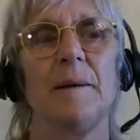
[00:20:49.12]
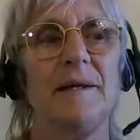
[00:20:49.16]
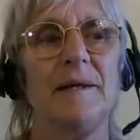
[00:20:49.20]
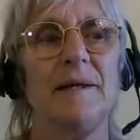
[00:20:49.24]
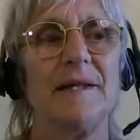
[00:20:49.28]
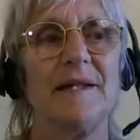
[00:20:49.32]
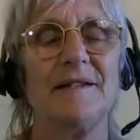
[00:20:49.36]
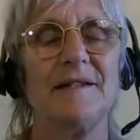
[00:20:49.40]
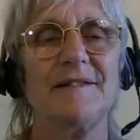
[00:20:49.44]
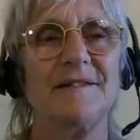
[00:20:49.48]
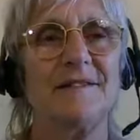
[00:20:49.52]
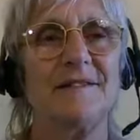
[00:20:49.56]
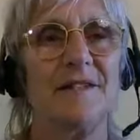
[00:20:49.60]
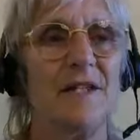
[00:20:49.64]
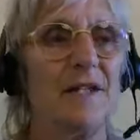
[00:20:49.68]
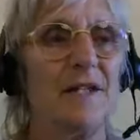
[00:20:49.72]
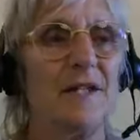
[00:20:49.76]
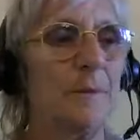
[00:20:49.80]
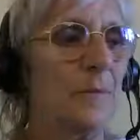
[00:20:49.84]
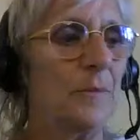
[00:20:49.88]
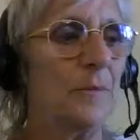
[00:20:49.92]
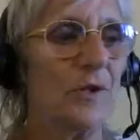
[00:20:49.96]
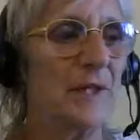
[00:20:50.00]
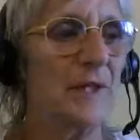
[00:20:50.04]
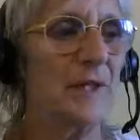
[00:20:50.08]
but it's
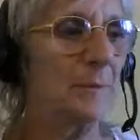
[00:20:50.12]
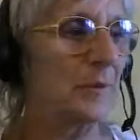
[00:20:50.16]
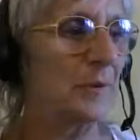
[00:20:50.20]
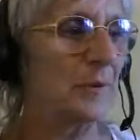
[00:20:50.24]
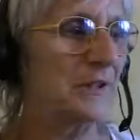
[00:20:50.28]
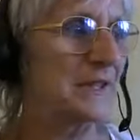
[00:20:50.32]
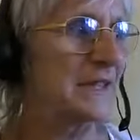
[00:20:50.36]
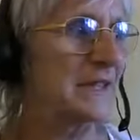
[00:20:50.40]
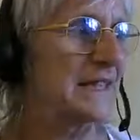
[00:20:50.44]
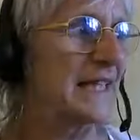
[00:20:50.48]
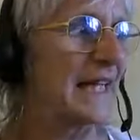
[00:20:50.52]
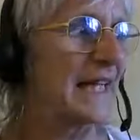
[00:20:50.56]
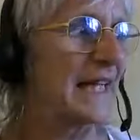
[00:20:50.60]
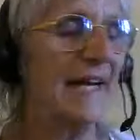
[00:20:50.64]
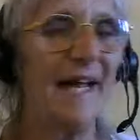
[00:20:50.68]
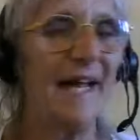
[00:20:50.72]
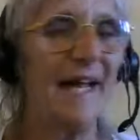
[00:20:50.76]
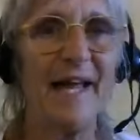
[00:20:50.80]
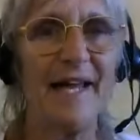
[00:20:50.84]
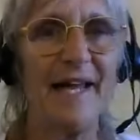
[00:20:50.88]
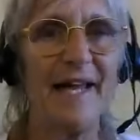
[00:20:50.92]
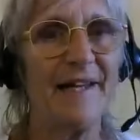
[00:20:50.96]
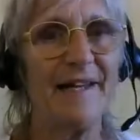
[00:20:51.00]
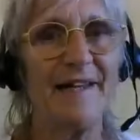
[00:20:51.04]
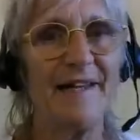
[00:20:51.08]
not more important than
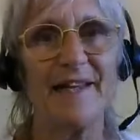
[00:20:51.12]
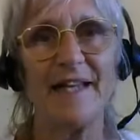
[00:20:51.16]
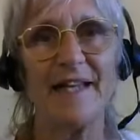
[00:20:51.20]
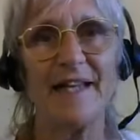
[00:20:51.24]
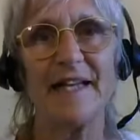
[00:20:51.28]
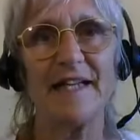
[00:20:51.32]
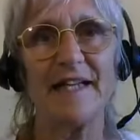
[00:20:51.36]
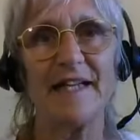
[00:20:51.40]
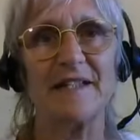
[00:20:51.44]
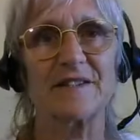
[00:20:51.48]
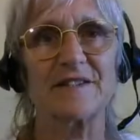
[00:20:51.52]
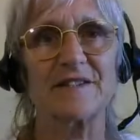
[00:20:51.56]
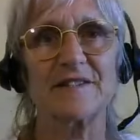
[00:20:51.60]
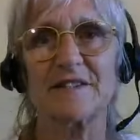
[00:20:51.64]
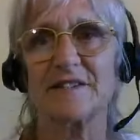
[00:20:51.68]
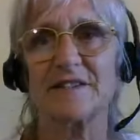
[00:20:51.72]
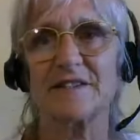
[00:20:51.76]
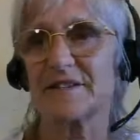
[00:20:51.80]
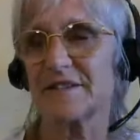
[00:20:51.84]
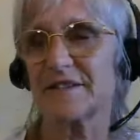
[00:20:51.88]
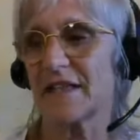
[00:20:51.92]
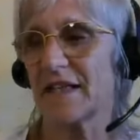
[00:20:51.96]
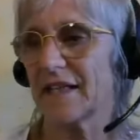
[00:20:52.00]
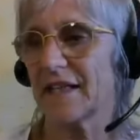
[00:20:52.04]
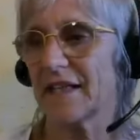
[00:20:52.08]
anything else.
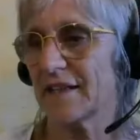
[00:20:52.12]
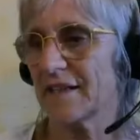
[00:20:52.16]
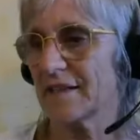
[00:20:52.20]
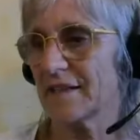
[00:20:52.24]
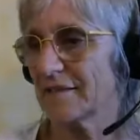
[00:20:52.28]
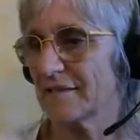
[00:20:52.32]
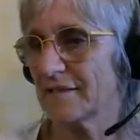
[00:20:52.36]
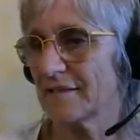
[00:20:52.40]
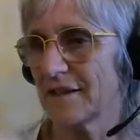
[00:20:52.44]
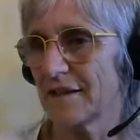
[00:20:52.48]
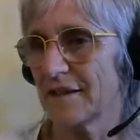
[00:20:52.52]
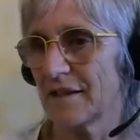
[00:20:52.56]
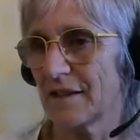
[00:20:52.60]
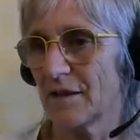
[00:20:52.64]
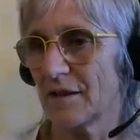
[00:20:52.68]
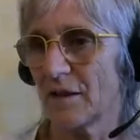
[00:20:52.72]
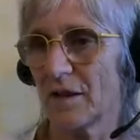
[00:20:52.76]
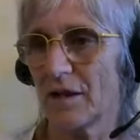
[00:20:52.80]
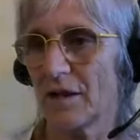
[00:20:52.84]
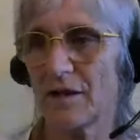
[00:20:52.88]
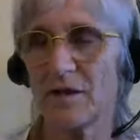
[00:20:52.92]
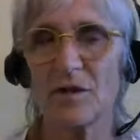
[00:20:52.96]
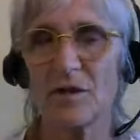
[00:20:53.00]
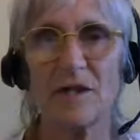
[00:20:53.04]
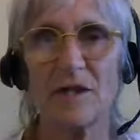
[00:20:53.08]
It's like
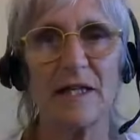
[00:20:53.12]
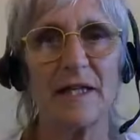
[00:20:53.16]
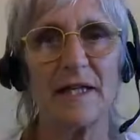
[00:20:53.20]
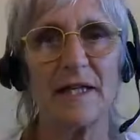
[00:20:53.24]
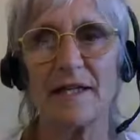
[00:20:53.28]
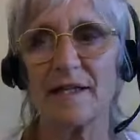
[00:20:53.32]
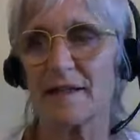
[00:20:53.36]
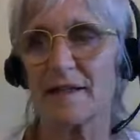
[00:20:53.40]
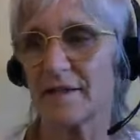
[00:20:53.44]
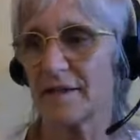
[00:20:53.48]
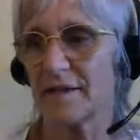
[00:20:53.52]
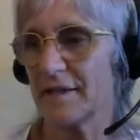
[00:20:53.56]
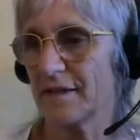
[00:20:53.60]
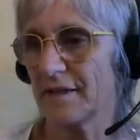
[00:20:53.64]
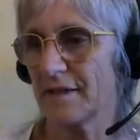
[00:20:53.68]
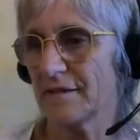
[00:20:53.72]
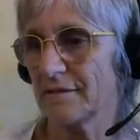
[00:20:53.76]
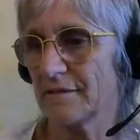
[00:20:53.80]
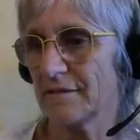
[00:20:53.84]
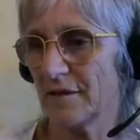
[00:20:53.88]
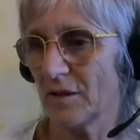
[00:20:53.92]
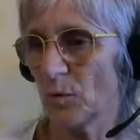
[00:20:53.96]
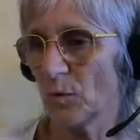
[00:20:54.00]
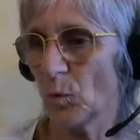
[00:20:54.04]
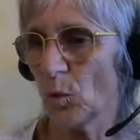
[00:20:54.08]
looking at
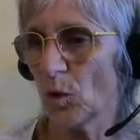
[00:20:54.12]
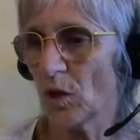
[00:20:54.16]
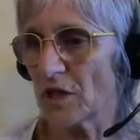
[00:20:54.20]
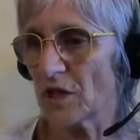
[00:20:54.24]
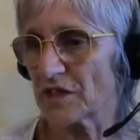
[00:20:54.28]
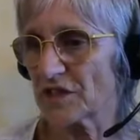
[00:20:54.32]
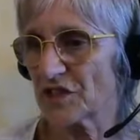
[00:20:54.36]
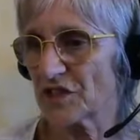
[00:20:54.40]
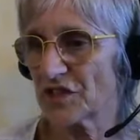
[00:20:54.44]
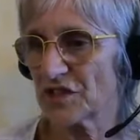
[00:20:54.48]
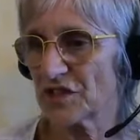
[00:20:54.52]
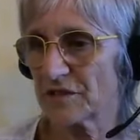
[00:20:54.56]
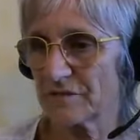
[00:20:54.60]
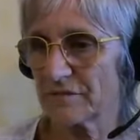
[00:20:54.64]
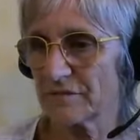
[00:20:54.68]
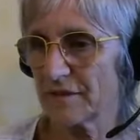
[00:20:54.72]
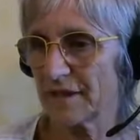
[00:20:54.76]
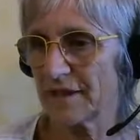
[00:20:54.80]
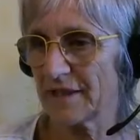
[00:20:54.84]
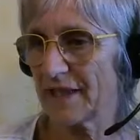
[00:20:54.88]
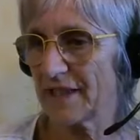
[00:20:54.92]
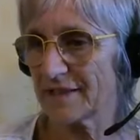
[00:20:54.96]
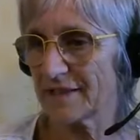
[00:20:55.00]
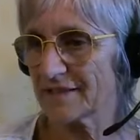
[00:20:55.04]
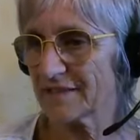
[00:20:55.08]
a, a watch,
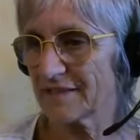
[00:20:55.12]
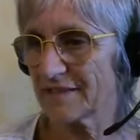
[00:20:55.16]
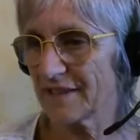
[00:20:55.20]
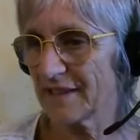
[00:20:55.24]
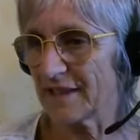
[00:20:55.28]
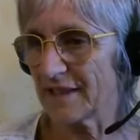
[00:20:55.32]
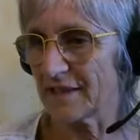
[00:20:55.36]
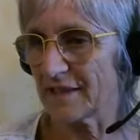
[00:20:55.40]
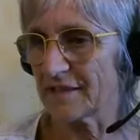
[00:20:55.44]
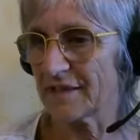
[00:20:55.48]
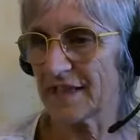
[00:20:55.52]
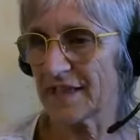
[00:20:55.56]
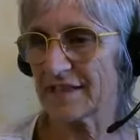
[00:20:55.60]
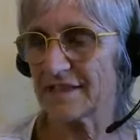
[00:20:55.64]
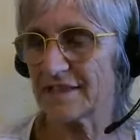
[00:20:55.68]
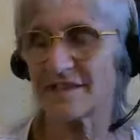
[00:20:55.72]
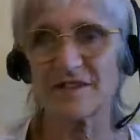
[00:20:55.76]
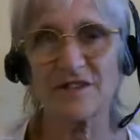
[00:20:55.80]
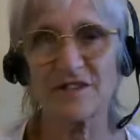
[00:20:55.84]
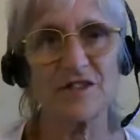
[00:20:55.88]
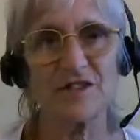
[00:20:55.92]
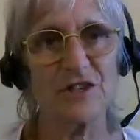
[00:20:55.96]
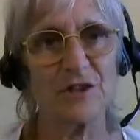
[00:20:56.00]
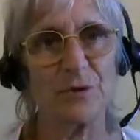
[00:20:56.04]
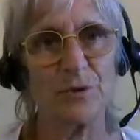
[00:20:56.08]
and that's it.
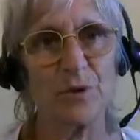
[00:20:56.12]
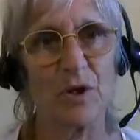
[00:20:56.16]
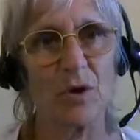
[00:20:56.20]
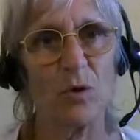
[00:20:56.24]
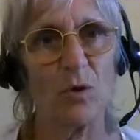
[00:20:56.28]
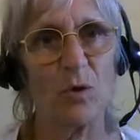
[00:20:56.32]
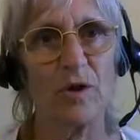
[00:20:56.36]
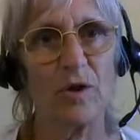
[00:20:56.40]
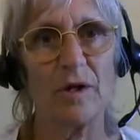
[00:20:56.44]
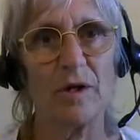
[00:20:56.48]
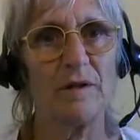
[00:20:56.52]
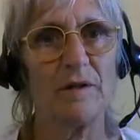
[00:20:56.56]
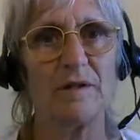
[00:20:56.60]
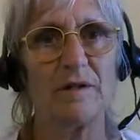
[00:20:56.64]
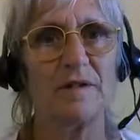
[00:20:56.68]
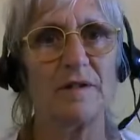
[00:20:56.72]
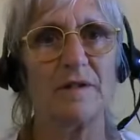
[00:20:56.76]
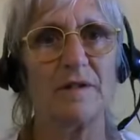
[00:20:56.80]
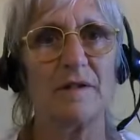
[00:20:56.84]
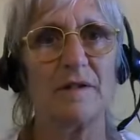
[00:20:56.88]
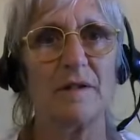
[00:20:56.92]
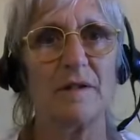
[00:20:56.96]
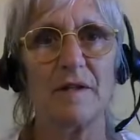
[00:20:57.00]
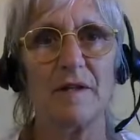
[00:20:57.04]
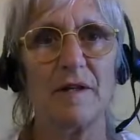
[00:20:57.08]
That's two, or
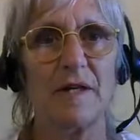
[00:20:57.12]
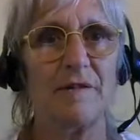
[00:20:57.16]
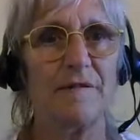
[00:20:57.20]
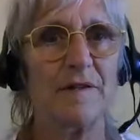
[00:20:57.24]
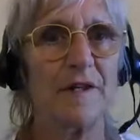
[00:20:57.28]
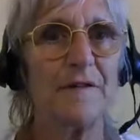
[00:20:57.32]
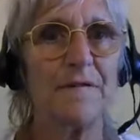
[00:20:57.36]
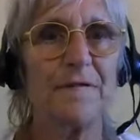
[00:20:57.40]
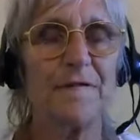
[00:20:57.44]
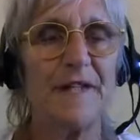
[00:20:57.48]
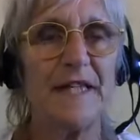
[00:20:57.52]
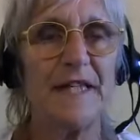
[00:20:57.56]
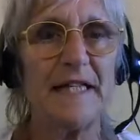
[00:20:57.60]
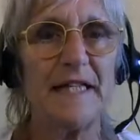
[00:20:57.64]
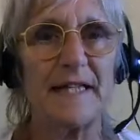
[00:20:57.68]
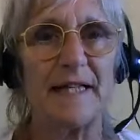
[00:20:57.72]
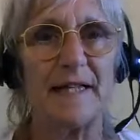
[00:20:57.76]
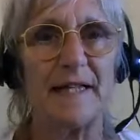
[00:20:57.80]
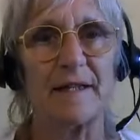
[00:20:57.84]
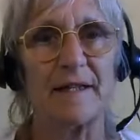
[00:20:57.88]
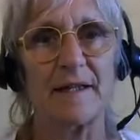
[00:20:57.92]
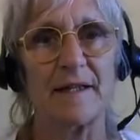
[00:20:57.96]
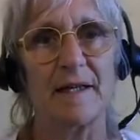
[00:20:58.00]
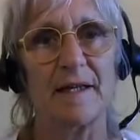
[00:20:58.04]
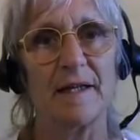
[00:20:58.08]
a
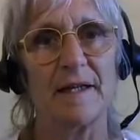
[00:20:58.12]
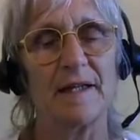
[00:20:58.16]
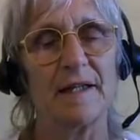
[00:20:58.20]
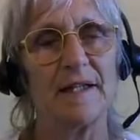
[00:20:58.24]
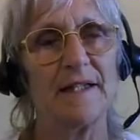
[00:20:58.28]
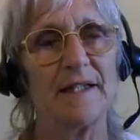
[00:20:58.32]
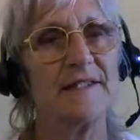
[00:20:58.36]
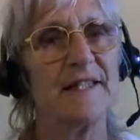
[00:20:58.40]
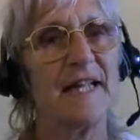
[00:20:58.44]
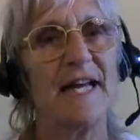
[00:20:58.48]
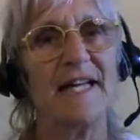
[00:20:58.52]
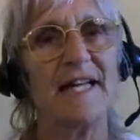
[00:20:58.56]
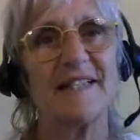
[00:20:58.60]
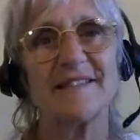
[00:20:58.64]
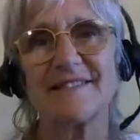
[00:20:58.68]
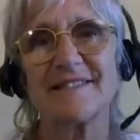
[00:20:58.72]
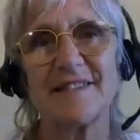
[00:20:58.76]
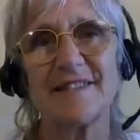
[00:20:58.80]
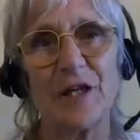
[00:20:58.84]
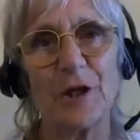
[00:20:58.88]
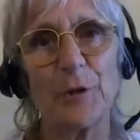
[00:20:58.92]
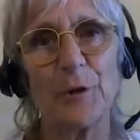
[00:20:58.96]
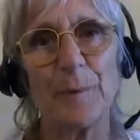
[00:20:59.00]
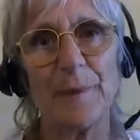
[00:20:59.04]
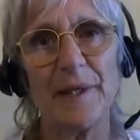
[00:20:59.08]
feeling. It has
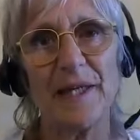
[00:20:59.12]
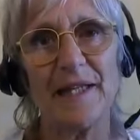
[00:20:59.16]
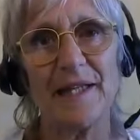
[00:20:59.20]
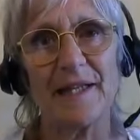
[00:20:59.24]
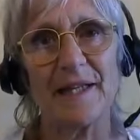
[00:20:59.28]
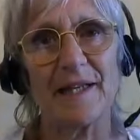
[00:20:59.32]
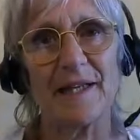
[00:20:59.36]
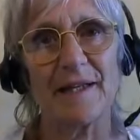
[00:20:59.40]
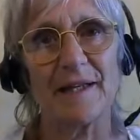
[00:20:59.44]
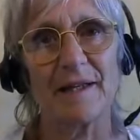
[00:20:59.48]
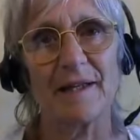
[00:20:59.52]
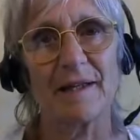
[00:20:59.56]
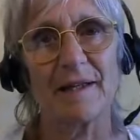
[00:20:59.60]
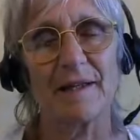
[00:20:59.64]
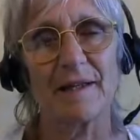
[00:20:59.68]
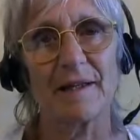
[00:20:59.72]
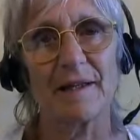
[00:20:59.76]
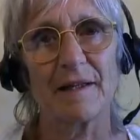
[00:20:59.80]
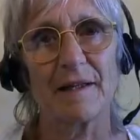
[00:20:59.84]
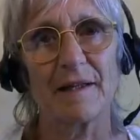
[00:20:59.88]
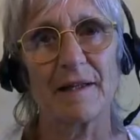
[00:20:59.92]
no meaning,